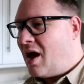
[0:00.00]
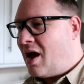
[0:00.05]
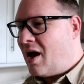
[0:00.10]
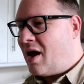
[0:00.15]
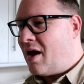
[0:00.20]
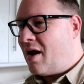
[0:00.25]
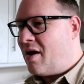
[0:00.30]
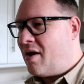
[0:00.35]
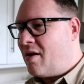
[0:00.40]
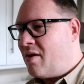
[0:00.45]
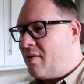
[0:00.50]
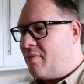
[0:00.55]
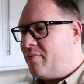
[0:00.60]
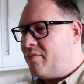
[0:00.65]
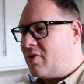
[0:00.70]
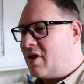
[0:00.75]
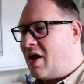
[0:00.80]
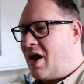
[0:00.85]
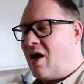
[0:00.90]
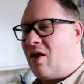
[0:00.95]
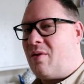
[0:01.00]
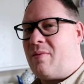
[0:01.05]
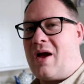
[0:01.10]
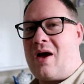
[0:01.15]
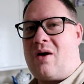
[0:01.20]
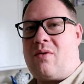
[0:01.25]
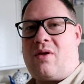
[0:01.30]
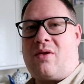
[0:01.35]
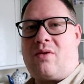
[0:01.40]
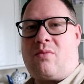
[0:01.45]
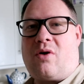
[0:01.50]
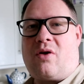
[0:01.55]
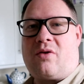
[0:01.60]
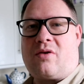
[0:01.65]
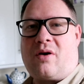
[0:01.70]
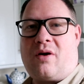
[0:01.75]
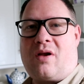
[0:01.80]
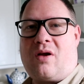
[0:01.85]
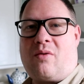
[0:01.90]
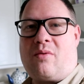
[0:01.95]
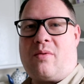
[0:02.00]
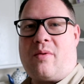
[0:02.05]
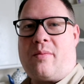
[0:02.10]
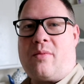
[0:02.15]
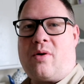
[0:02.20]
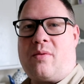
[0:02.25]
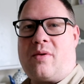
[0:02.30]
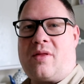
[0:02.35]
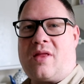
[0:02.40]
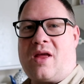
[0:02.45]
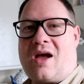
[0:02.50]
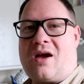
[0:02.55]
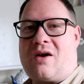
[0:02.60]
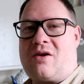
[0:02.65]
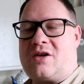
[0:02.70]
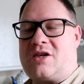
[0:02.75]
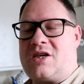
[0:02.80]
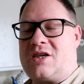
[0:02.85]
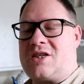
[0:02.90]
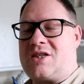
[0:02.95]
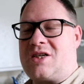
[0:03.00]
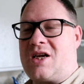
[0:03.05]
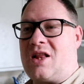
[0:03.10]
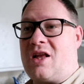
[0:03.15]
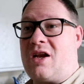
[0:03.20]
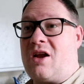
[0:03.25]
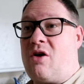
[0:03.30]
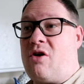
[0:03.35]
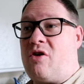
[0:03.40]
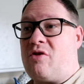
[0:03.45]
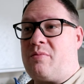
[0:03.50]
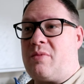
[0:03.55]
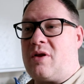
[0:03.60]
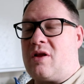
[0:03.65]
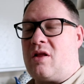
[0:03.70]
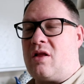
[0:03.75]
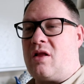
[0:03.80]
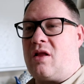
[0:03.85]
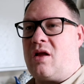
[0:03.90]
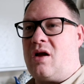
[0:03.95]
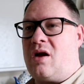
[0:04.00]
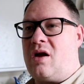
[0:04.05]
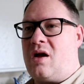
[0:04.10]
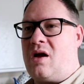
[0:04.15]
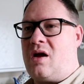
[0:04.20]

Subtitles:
to help out with what's going on with my mum and that, because she's still in hospital.